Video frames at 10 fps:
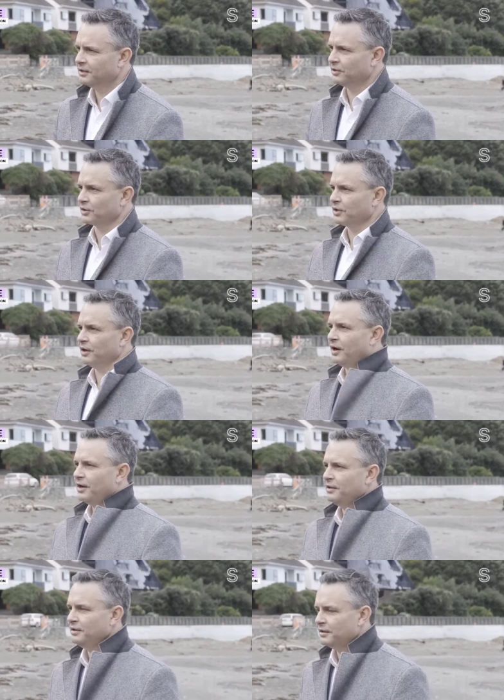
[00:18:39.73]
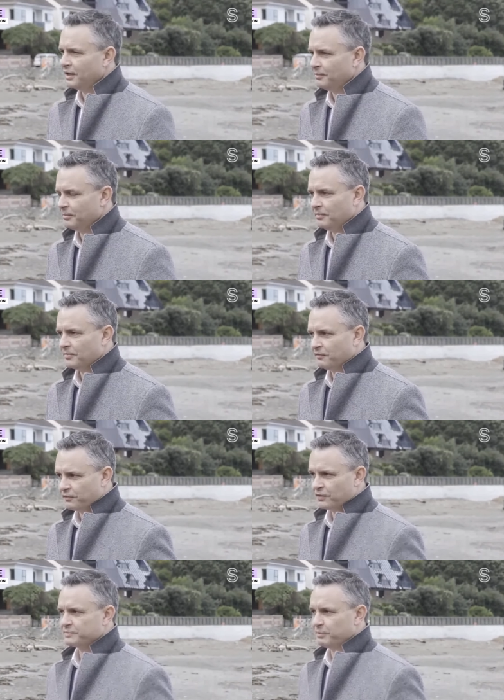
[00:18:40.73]
Look, I am the
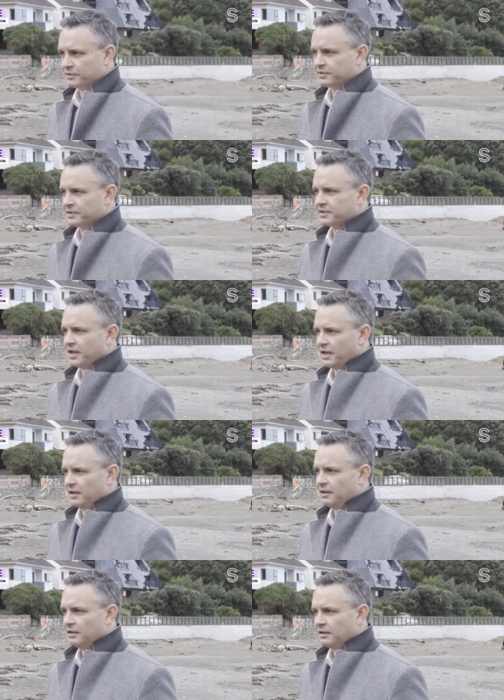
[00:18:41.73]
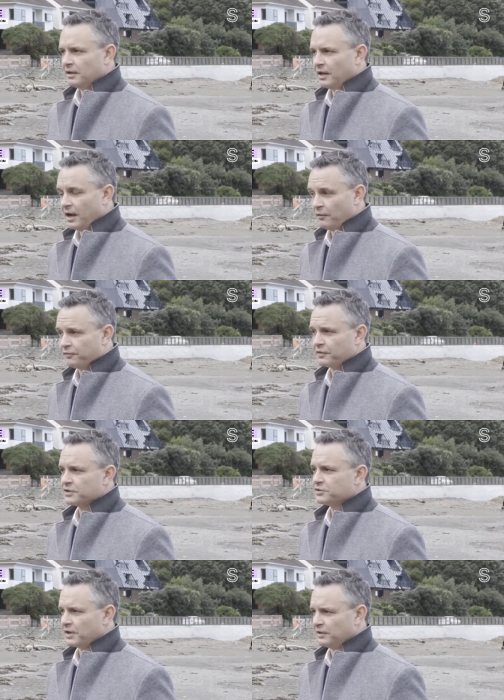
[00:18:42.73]
first person to say how
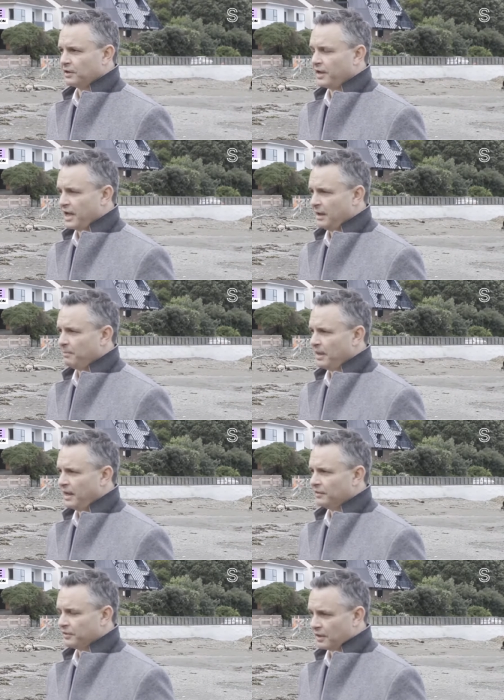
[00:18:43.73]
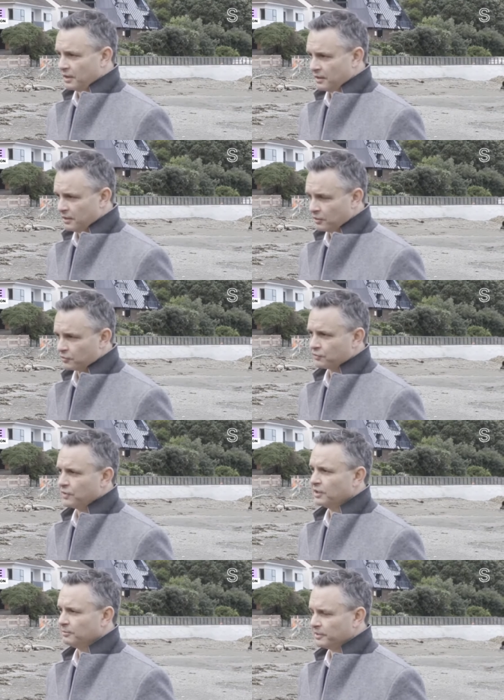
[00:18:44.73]
frustrated I am at the
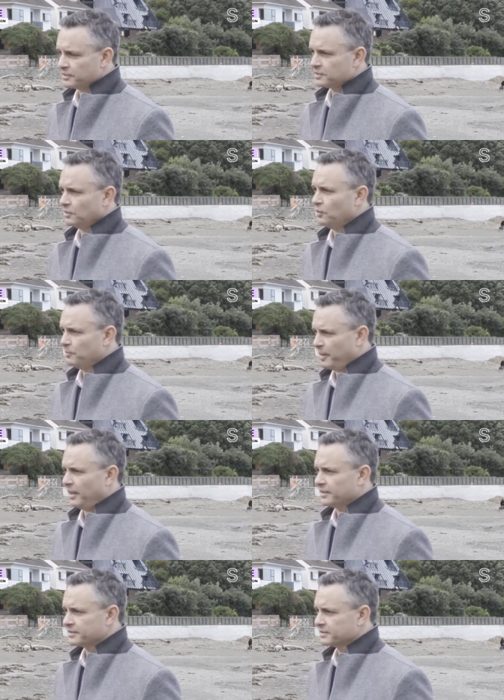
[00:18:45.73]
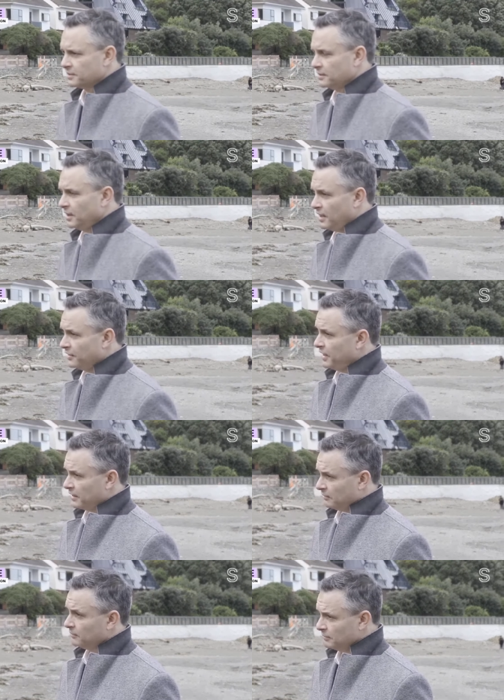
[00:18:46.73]
incredibly slow pace uh, that
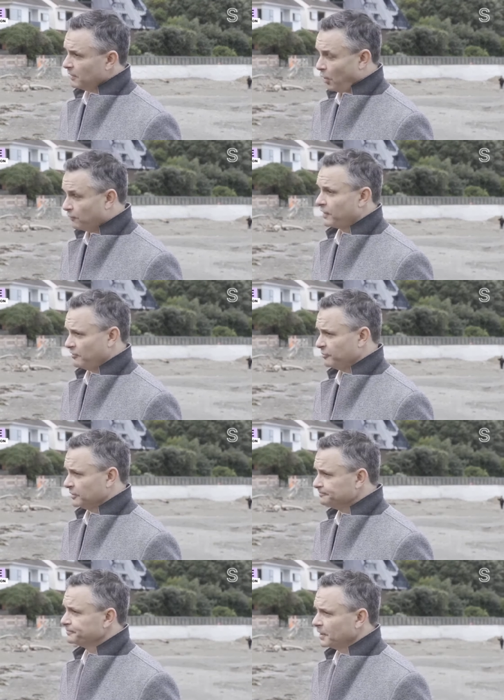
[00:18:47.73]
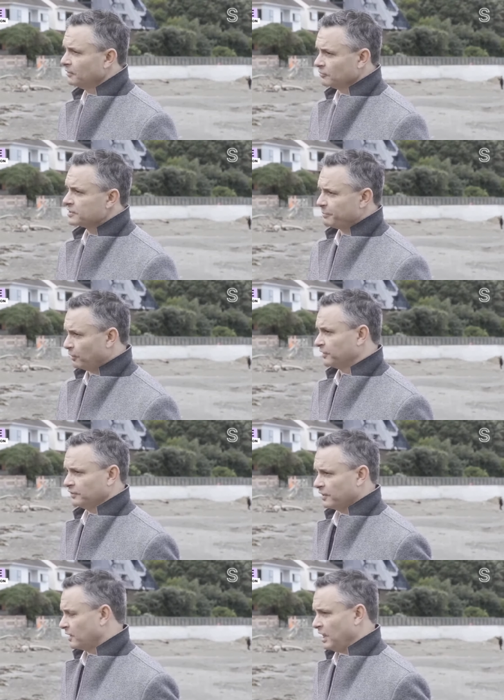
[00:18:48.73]
of government in responding
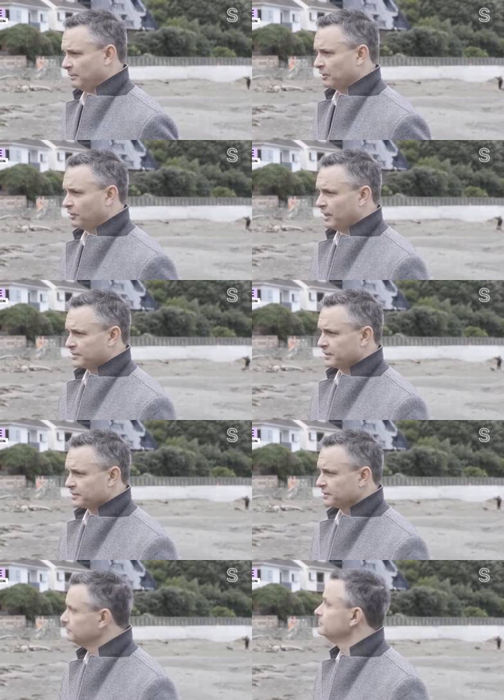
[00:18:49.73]
to the climate crisis.